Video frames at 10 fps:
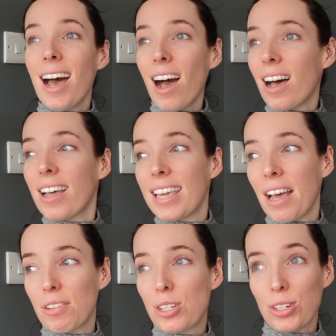I
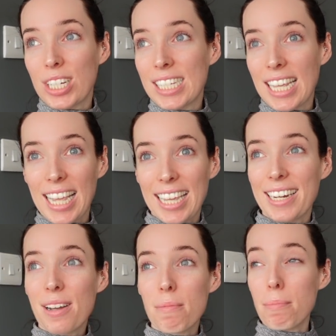haven't done it
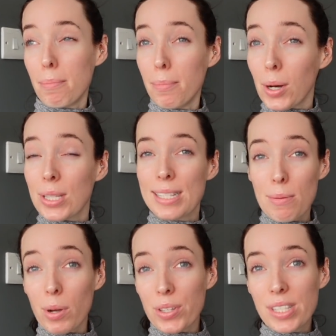in months
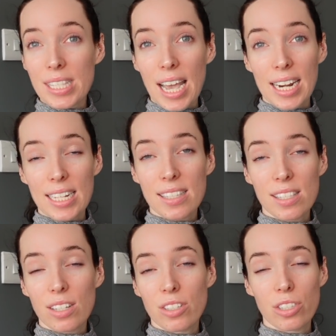and months, and
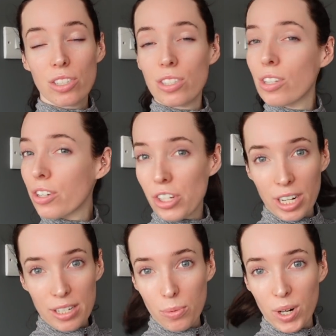it's such a
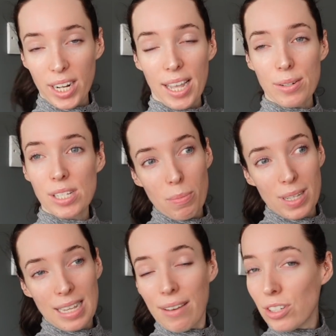nice workout
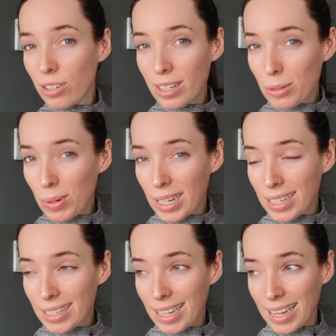because I haven't done it in a
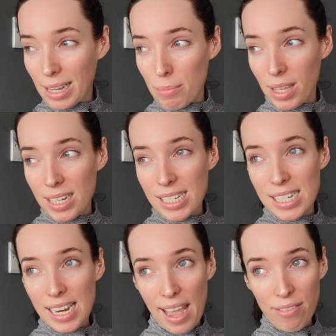while and I'm
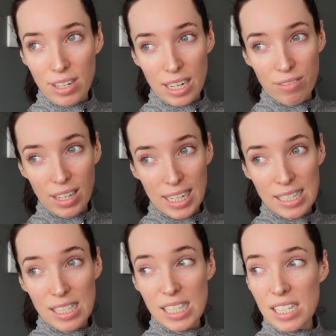definitely feeling
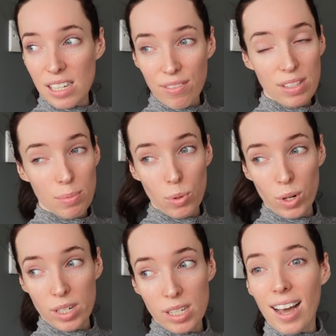stiff as a
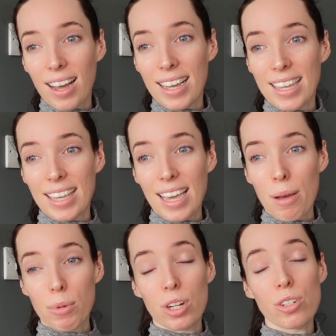board. I
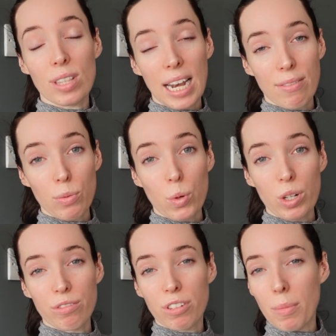am going to do the level
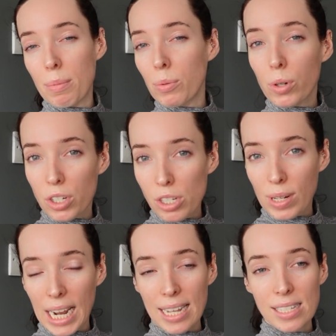one for maybe one or two
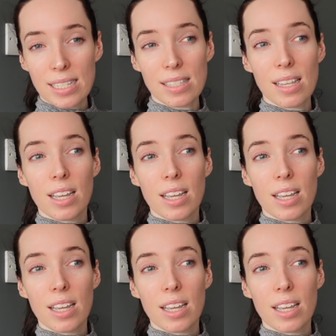classes